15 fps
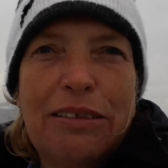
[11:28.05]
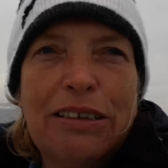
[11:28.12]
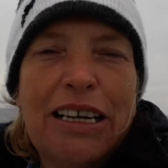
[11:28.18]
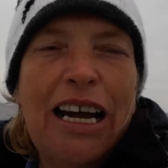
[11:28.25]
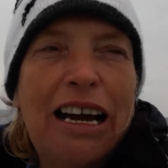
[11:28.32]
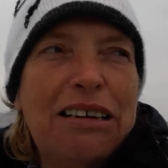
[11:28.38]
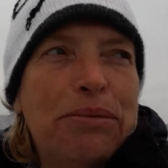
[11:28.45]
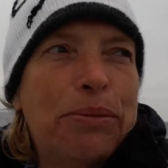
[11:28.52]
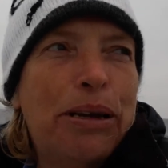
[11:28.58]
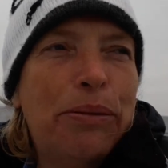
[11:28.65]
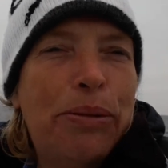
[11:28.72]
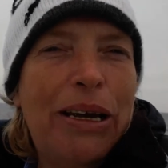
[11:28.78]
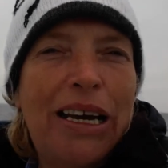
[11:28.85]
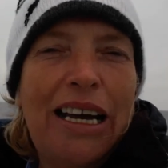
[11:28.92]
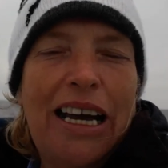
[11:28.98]
guiding me a
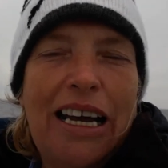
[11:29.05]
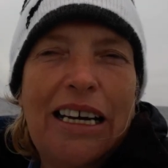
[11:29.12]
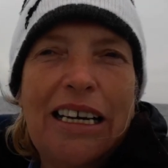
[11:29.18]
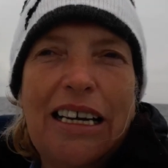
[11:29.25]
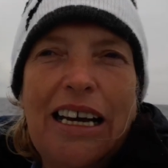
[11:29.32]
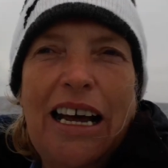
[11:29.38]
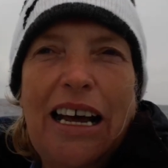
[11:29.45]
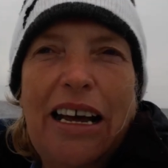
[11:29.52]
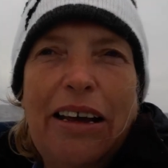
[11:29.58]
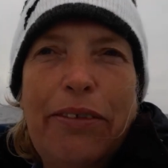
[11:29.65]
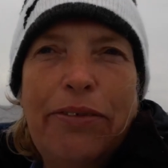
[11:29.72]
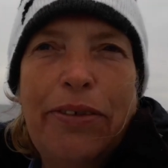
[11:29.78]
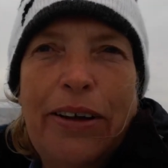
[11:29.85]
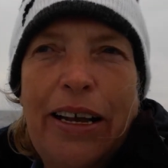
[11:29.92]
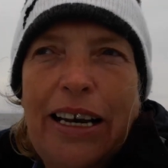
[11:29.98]
bit and
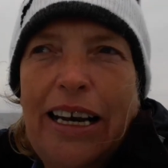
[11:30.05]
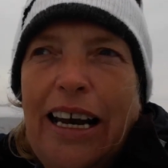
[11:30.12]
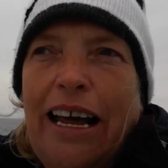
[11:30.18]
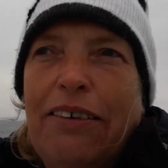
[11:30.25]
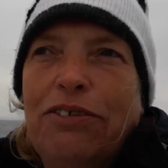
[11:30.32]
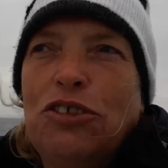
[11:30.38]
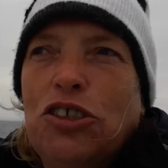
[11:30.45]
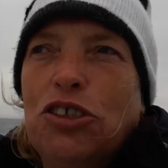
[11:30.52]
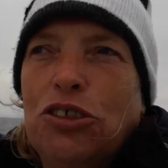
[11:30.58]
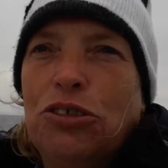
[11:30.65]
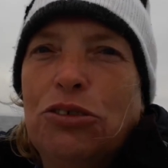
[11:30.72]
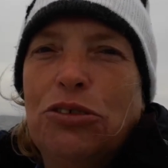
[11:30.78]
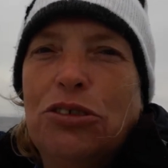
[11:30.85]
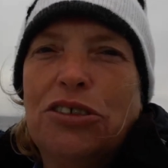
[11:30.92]
I've left Troon.